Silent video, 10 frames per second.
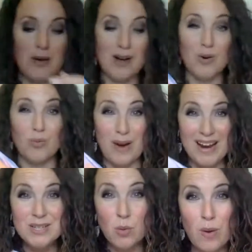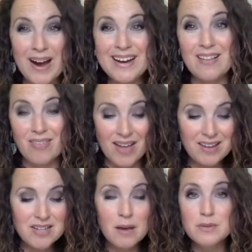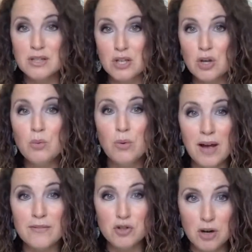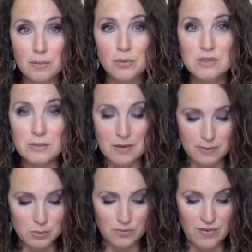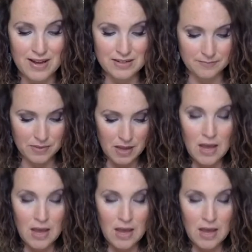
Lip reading: a great white. A lot of times you will have trouble sometimes with finding